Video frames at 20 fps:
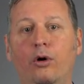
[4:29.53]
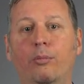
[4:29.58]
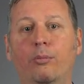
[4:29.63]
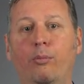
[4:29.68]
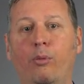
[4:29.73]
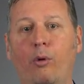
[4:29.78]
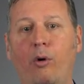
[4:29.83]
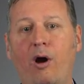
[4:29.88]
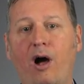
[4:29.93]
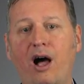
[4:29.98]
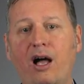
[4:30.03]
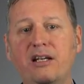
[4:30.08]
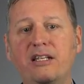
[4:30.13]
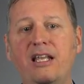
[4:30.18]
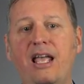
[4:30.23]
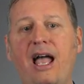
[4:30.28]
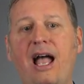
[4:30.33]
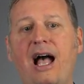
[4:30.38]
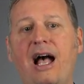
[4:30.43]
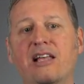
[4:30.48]

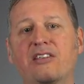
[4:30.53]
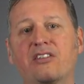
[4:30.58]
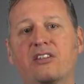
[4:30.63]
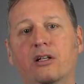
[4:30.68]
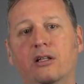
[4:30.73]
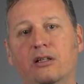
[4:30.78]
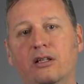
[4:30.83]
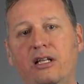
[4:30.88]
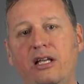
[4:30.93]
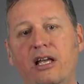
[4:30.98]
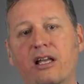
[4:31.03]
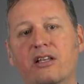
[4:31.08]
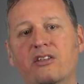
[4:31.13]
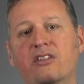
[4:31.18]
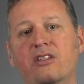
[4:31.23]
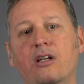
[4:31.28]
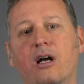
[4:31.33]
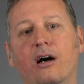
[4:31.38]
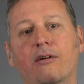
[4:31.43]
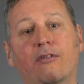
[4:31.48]
broadcast a
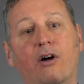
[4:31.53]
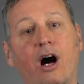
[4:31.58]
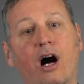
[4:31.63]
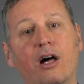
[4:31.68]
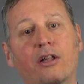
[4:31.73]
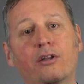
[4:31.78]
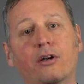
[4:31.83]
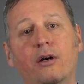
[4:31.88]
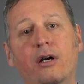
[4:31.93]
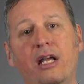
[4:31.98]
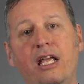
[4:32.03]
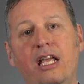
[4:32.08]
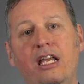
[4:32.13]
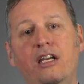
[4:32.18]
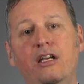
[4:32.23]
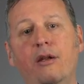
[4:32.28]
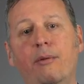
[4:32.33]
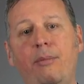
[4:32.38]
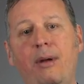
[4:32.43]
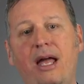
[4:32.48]
list of other
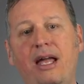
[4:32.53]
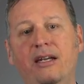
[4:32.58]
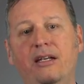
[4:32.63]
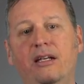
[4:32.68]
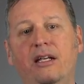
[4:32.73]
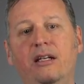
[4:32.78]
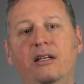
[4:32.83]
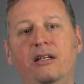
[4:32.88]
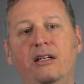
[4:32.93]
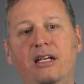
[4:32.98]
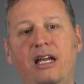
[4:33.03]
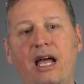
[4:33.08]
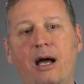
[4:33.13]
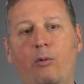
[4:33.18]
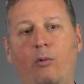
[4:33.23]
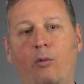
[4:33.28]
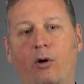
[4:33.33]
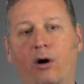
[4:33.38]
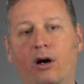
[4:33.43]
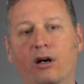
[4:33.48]
independent
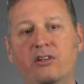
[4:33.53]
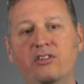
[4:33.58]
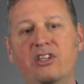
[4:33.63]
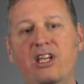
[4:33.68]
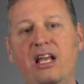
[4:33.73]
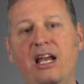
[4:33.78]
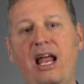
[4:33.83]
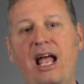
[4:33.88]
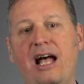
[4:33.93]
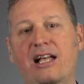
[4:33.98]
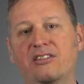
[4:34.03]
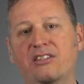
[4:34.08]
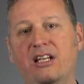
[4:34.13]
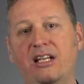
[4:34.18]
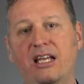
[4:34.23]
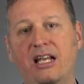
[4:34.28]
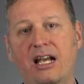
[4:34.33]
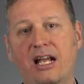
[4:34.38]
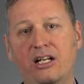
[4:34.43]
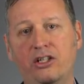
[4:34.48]
networks it has a
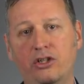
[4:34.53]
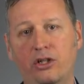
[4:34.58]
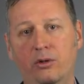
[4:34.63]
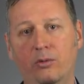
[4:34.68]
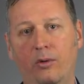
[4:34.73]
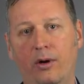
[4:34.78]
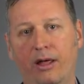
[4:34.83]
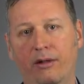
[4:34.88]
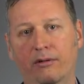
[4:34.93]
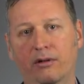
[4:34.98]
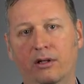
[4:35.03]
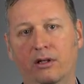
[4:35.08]
connection with.